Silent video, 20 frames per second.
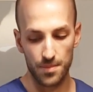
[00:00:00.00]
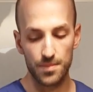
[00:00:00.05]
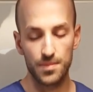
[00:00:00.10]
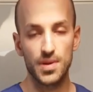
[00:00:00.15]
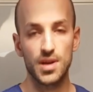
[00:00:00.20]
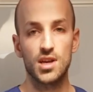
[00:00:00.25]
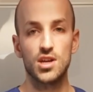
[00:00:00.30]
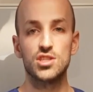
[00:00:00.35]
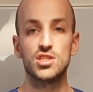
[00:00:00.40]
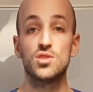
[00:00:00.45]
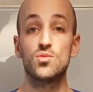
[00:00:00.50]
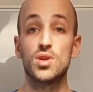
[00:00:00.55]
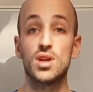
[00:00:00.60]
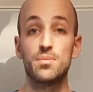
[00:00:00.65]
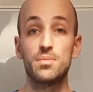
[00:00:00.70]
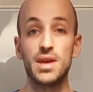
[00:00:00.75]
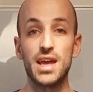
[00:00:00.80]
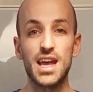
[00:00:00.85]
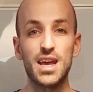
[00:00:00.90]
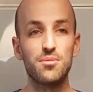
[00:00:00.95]
because you want to
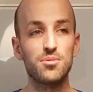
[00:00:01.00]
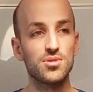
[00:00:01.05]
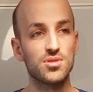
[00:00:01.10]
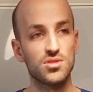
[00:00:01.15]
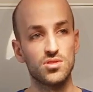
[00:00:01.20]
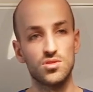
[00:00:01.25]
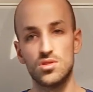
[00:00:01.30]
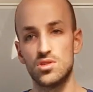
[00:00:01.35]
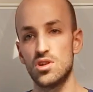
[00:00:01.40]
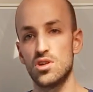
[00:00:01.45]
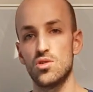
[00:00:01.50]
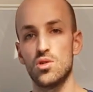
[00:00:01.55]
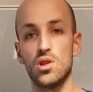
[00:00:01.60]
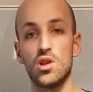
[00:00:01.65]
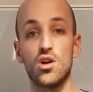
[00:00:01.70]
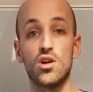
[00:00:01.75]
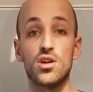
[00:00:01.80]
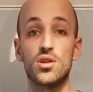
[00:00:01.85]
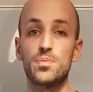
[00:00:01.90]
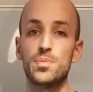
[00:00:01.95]
be able to go
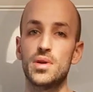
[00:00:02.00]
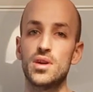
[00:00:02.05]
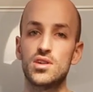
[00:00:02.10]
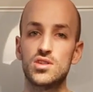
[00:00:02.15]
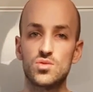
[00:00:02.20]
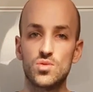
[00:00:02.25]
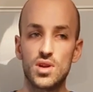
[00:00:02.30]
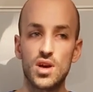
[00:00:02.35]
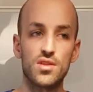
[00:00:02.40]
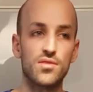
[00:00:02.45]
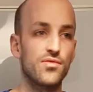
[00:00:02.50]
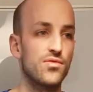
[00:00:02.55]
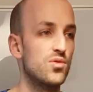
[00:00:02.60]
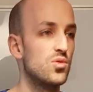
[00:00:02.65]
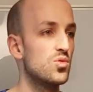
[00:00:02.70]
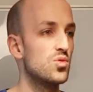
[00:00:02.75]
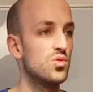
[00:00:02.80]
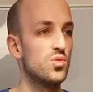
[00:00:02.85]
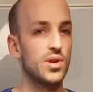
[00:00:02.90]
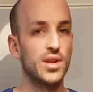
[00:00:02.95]
longer periods without
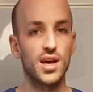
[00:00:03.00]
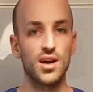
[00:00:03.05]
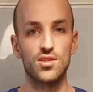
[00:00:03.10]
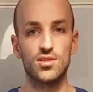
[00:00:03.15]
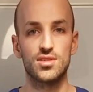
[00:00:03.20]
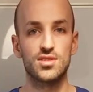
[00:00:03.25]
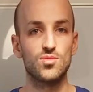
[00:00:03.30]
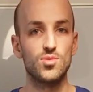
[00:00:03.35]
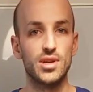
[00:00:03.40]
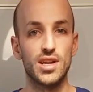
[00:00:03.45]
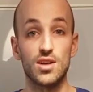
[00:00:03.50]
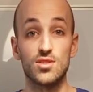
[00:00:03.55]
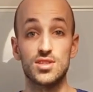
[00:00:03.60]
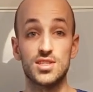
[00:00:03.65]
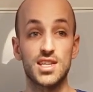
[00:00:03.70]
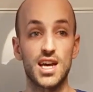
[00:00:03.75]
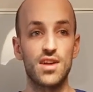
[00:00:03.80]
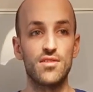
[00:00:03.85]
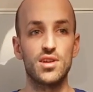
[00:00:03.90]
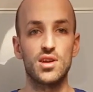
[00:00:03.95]
food, without
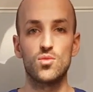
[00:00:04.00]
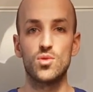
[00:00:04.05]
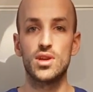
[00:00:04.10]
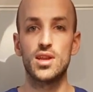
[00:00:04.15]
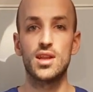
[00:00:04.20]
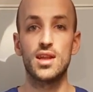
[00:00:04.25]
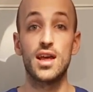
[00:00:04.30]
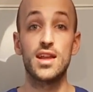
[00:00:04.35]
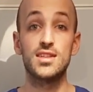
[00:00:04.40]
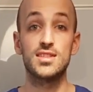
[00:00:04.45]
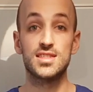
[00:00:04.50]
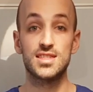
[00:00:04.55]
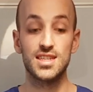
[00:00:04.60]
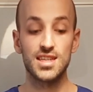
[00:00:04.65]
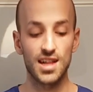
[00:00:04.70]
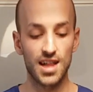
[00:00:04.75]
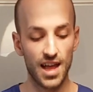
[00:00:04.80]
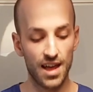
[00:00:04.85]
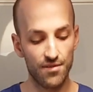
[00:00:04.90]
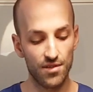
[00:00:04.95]
starving, and
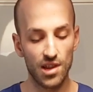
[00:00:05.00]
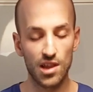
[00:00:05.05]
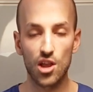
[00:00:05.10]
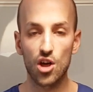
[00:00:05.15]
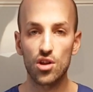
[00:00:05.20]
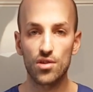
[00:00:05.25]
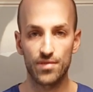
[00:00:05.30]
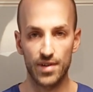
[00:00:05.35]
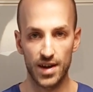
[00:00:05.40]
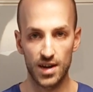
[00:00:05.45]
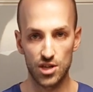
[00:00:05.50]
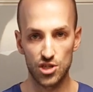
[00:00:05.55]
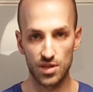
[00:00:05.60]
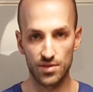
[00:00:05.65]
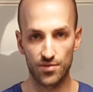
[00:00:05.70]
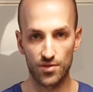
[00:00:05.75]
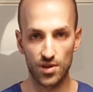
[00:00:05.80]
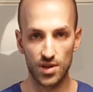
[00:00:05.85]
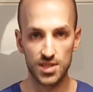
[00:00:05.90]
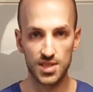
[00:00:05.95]
still have a lot of energy,
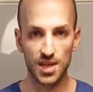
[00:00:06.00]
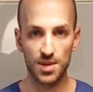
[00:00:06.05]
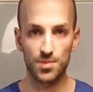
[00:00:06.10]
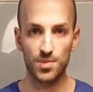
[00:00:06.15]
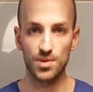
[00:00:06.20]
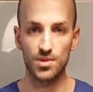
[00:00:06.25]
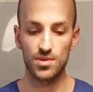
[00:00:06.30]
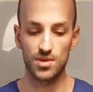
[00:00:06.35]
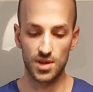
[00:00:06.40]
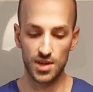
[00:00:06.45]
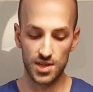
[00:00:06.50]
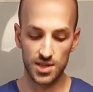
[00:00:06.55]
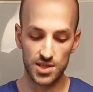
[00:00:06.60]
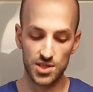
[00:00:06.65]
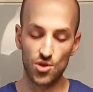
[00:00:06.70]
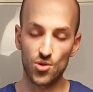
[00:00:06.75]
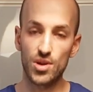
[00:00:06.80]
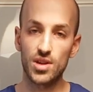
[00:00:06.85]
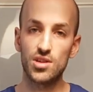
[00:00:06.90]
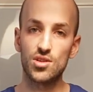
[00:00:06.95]
for example,
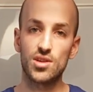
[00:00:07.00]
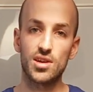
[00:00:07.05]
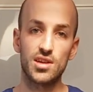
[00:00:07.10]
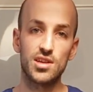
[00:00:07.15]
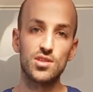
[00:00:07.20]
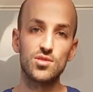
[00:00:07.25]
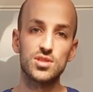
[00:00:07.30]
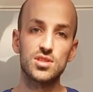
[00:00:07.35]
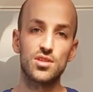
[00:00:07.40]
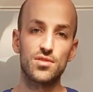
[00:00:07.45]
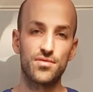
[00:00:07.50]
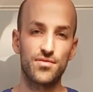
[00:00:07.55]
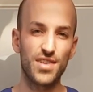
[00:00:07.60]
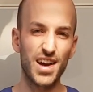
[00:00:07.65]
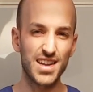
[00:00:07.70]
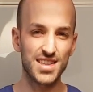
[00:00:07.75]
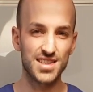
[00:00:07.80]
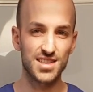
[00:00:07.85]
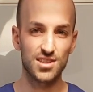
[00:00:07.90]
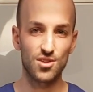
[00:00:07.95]
so that you can use your
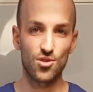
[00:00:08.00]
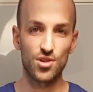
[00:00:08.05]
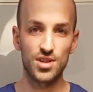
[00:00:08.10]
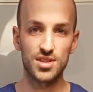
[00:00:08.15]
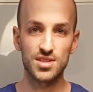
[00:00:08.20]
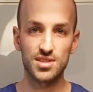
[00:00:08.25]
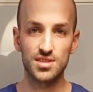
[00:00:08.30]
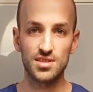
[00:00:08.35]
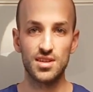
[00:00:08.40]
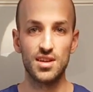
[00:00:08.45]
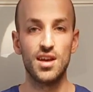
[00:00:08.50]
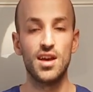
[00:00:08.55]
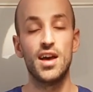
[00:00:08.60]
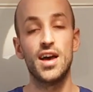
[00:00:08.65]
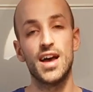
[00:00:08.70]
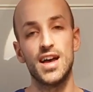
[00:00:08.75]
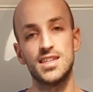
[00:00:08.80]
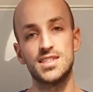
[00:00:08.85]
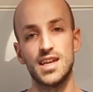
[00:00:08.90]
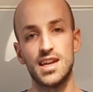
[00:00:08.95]
fat stores
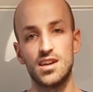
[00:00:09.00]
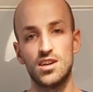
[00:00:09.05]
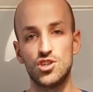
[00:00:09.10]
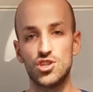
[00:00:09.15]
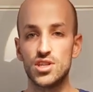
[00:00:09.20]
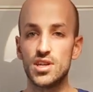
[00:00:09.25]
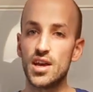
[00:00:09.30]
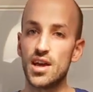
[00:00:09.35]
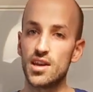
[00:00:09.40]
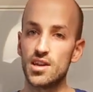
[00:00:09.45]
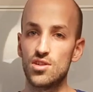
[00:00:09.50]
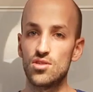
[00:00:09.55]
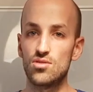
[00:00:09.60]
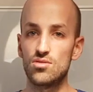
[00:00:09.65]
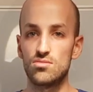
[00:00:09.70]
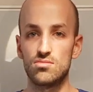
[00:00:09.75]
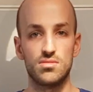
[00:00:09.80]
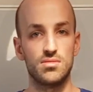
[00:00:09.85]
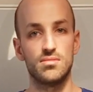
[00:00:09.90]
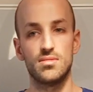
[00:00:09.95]
as energy and
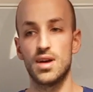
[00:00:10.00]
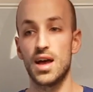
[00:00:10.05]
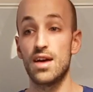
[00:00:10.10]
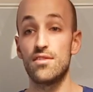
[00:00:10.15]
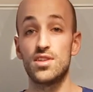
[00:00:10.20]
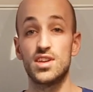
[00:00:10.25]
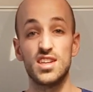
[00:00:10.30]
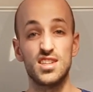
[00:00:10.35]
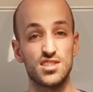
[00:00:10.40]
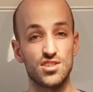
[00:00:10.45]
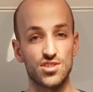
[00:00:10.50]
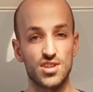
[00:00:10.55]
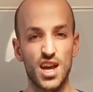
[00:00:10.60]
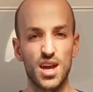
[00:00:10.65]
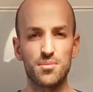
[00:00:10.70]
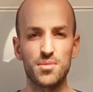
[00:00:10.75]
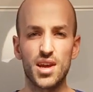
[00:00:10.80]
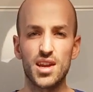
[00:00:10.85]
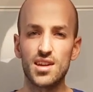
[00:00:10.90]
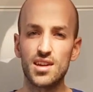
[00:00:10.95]
you have an easier
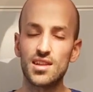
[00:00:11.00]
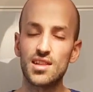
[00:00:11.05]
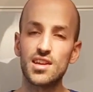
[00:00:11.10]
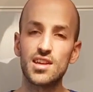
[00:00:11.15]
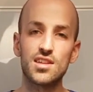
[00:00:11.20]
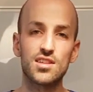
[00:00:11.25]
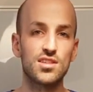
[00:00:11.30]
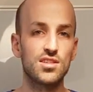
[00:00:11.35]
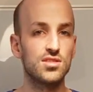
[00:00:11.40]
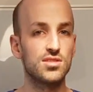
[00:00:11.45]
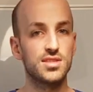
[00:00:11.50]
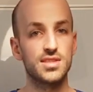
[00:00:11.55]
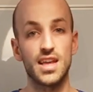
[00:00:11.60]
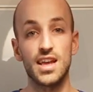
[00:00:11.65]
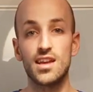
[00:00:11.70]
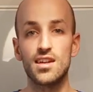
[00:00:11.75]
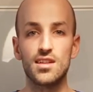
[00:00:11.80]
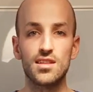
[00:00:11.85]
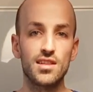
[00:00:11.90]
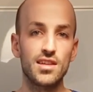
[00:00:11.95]
time getting leaner,
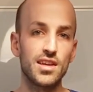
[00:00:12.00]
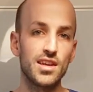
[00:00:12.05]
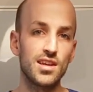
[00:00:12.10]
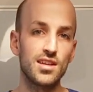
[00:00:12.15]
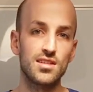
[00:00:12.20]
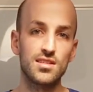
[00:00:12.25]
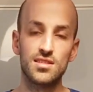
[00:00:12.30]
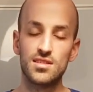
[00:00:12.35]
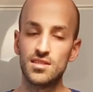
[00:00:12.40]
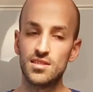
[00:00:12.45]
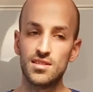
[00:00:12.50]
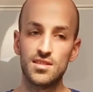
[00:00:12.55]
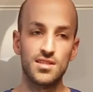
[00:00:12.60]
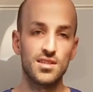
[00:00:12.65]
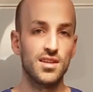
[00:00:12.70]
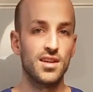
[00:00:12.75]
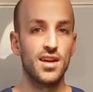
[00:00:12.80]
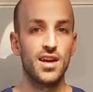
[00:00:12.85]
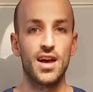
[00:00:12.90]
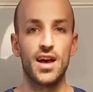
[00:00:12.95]
staying lean
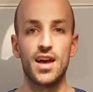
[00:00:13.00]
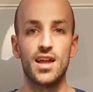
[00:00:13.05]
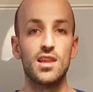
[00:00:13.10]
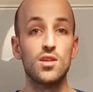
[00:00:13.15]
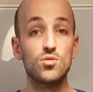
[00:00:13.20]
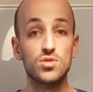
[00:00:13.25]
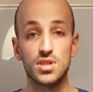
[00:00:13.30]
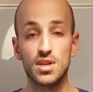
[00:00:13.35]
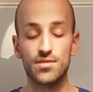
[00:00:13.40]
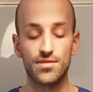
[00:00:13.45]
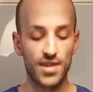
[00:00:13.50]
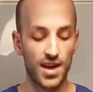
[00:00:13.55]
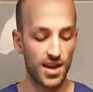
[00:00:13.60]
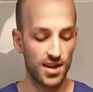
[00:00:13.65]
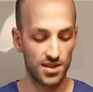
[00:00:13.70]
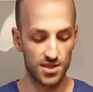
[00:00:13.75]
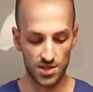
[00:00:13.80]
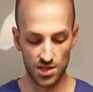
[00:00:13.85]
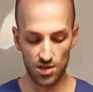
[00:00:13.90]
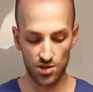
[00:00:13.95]
and losing
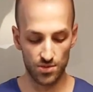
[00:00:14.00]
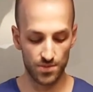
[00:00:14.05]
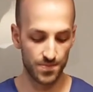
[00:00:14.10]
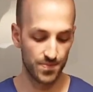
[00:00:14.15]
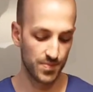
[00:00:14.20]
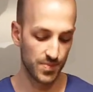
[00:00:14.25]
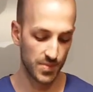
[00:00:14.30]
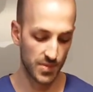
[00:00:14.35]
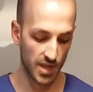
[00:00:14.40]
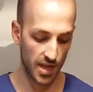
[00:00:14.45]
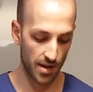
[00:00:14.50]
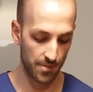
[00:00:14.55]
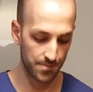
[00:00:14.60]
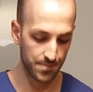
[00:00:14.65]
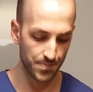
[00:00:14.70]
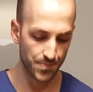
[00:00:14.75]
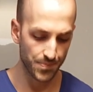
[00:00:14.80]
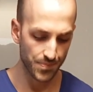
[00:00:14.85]
fat. So yeah,